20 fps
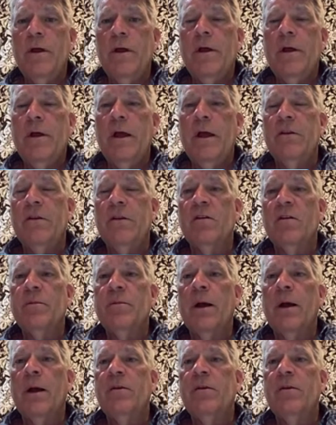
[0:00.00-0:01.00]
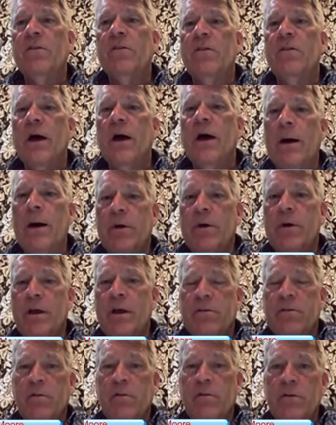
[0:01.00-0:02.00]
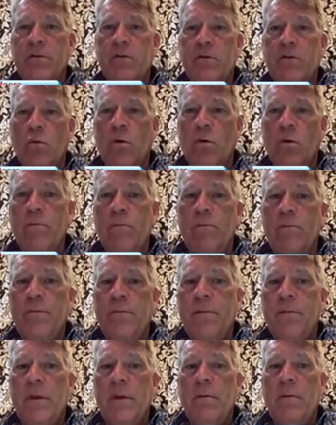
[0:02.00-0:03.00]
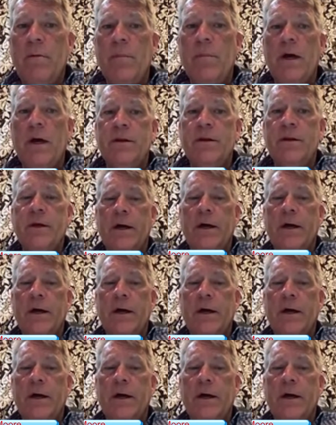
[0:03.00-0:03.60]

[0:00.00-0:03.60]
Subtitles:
And sometimes it's not because of a storm, but